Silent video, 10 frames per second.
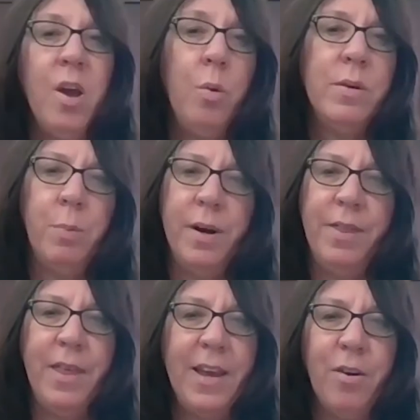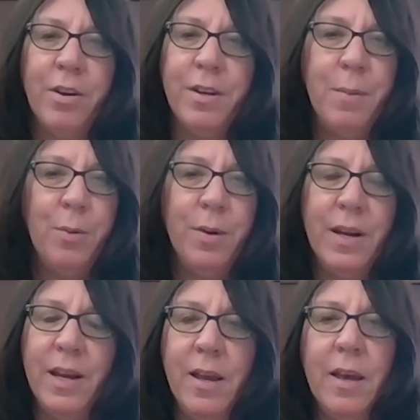always want to thank our
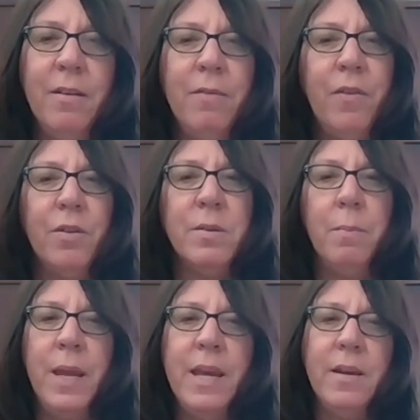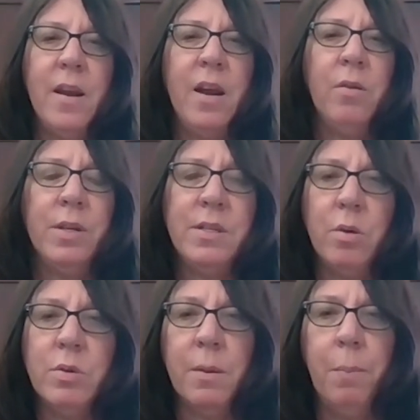community for being not only
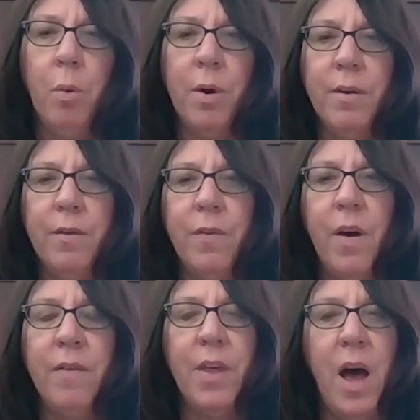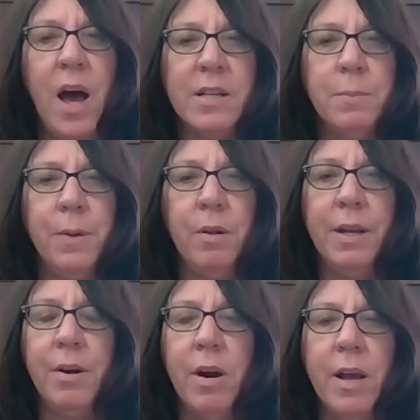so supportive of the hospital
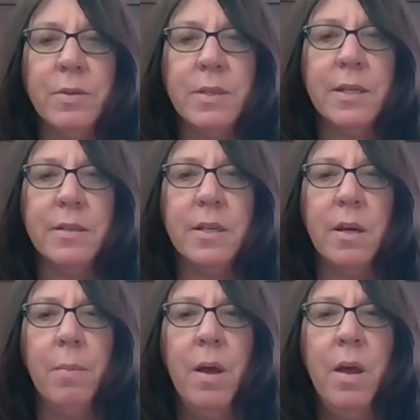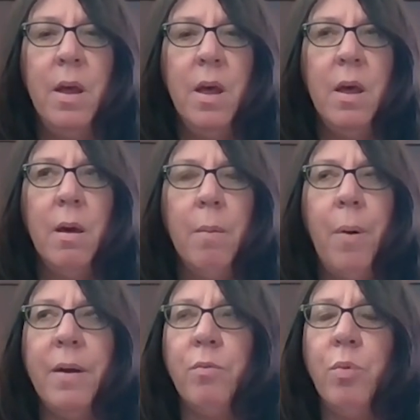and our health system,
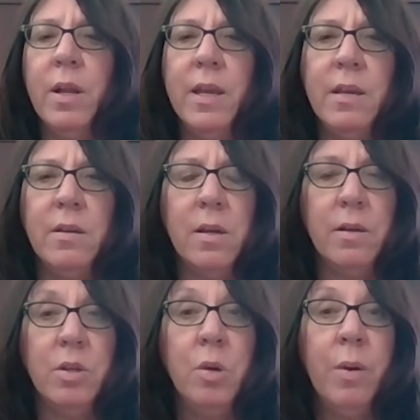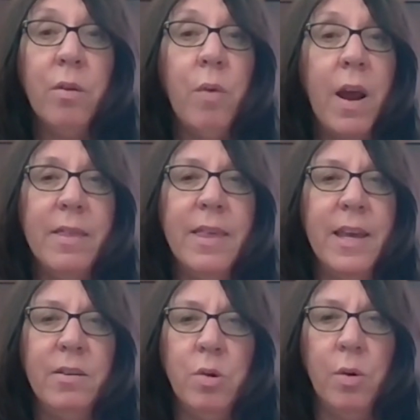but really doing the right
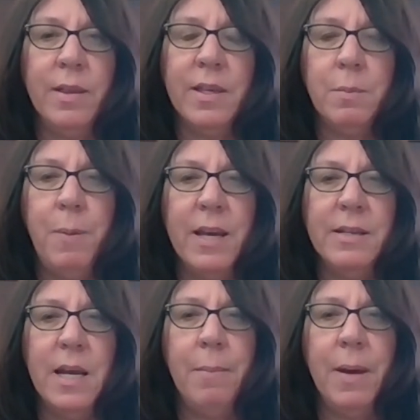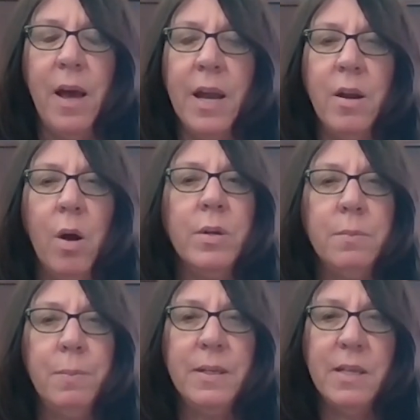thing during this pandemic. I know it's
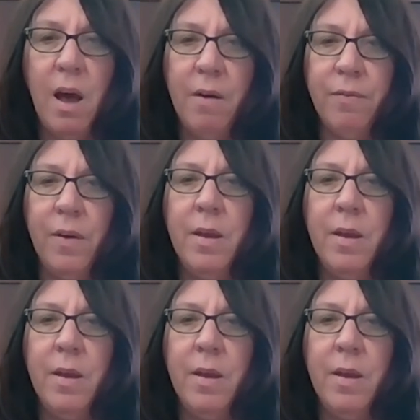been tough.